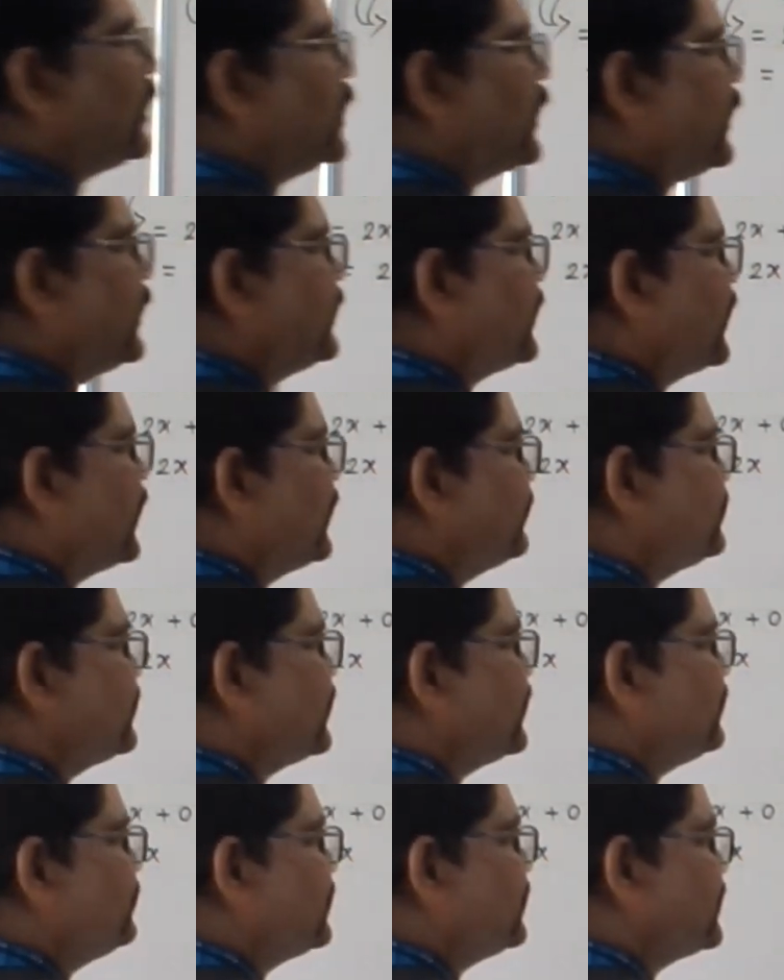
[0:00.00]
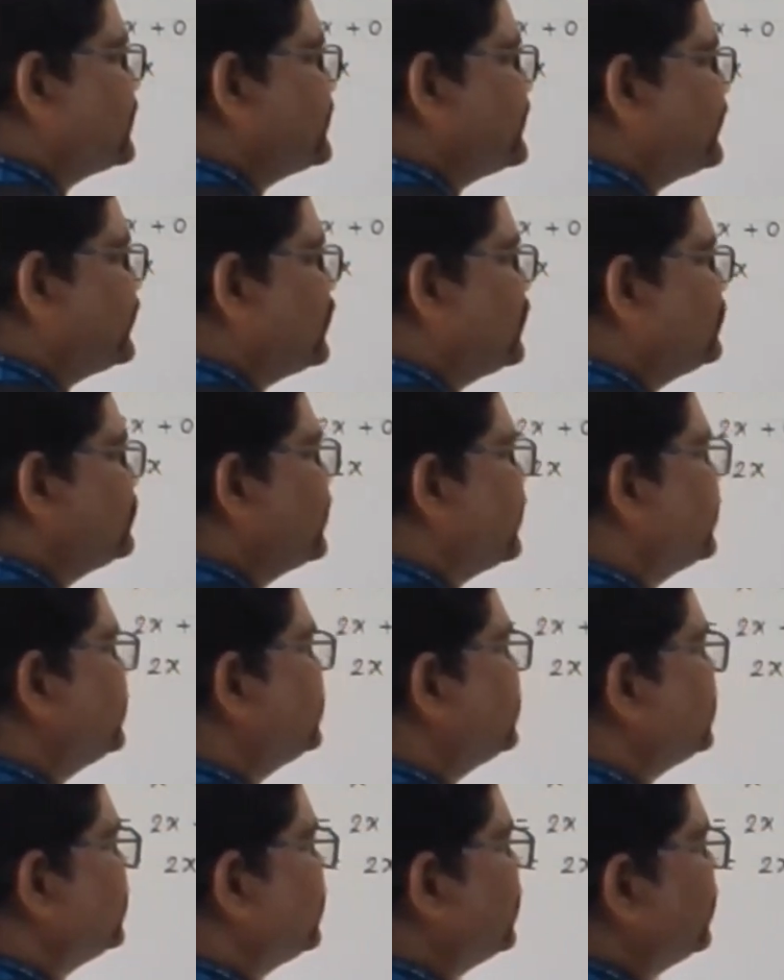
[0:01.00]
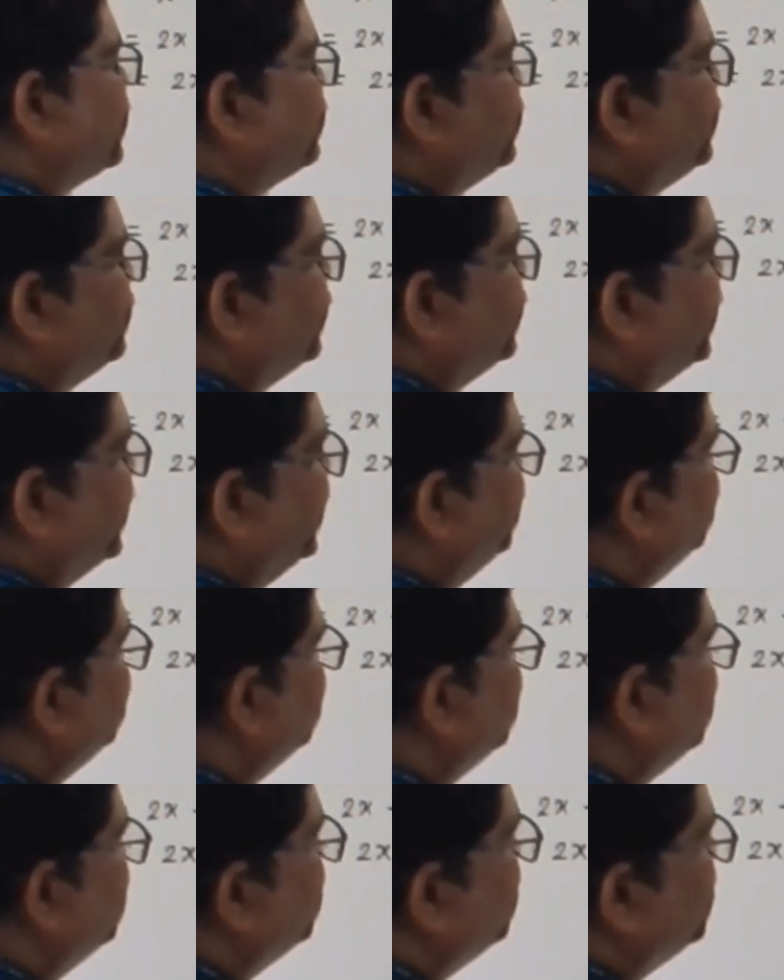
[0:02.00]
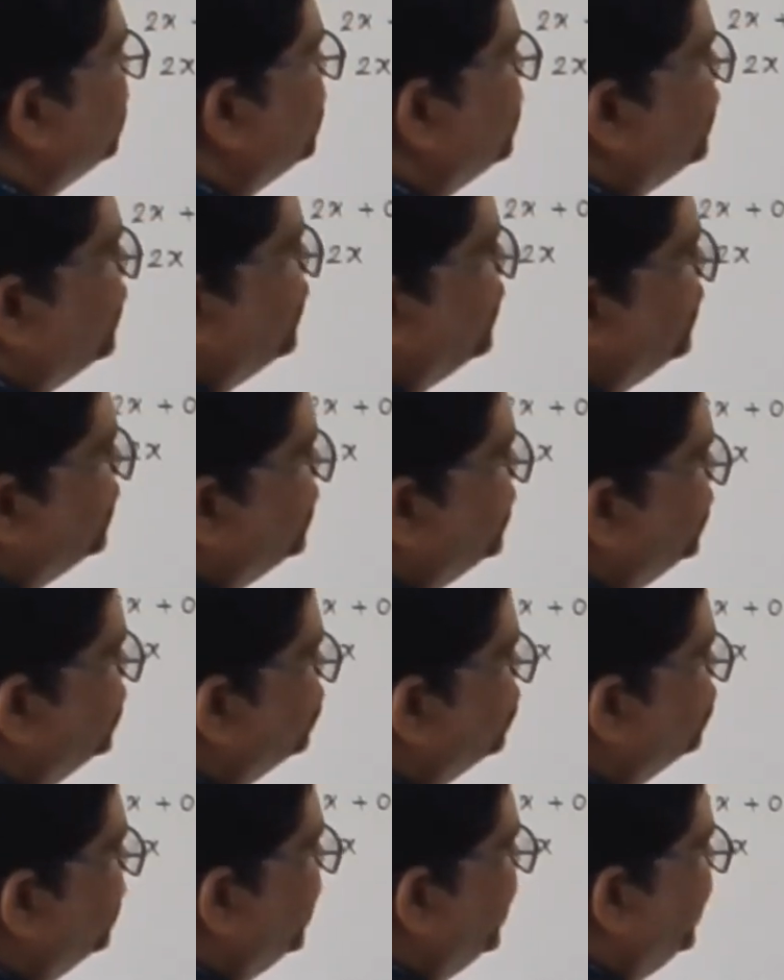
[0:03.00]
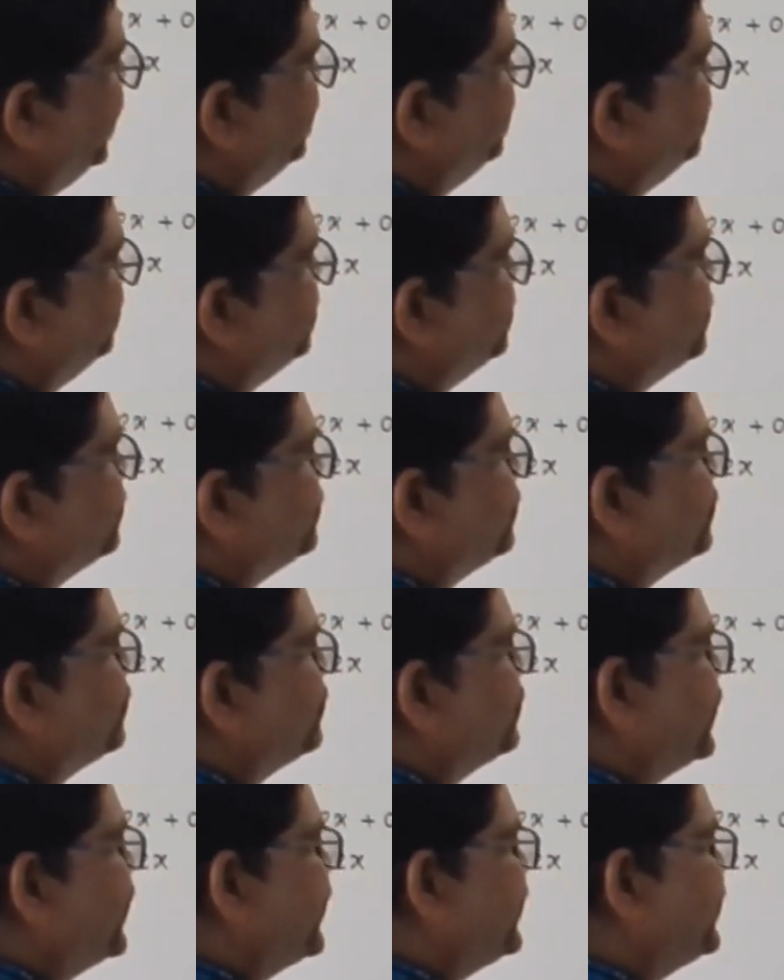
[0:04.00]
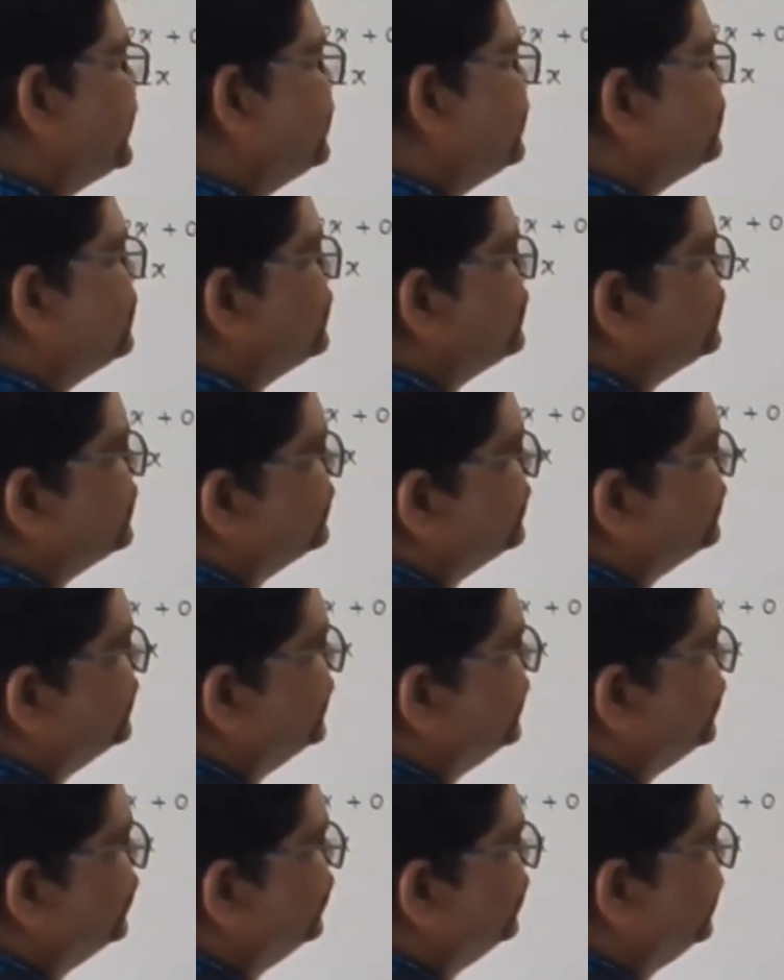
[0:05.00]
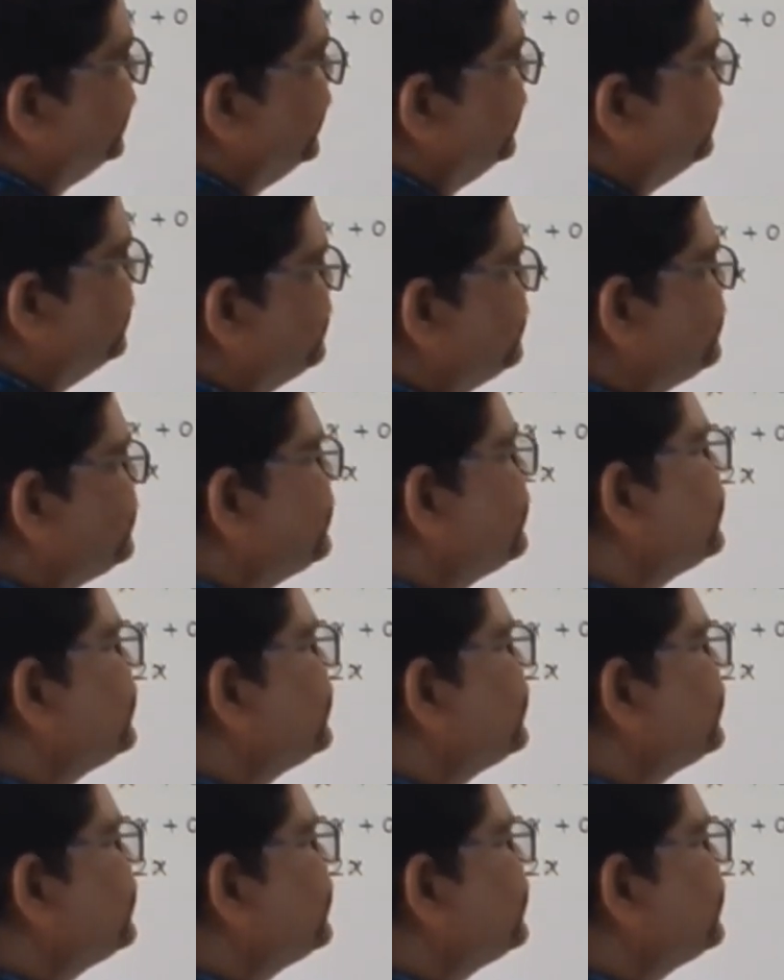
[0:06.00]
And after differentiation of this, we will get 2x minus 0 say,